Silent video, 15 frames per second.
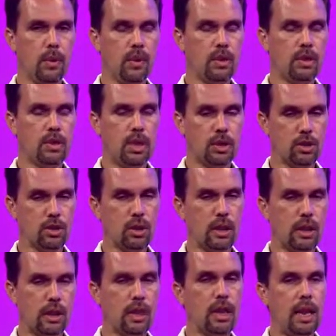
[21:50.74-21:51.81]
these things
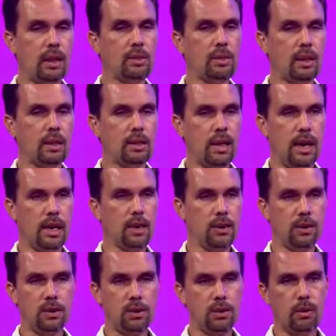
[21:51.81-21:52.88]
created clouds on
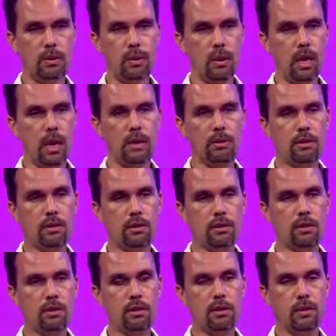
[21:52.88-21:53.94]
title. So there are a lot of
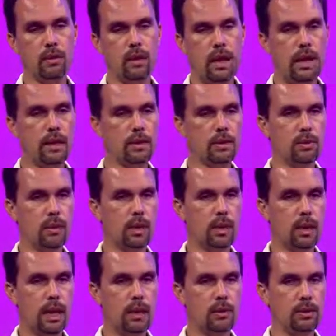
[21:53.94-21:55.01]
lands with
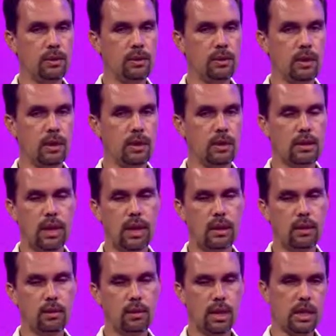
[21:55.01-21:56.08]
clouds on the
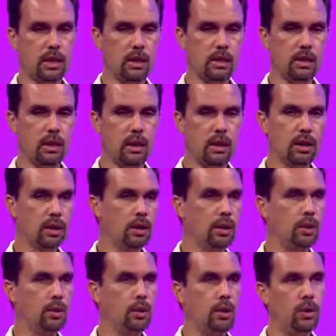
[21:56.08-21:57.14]
title, meaning
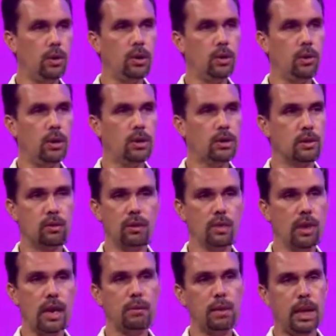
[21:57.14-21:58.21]
unclear who the owner was. It
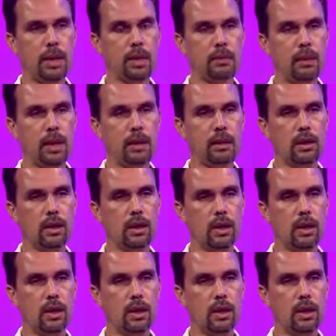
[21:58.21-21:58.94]
was not black and white.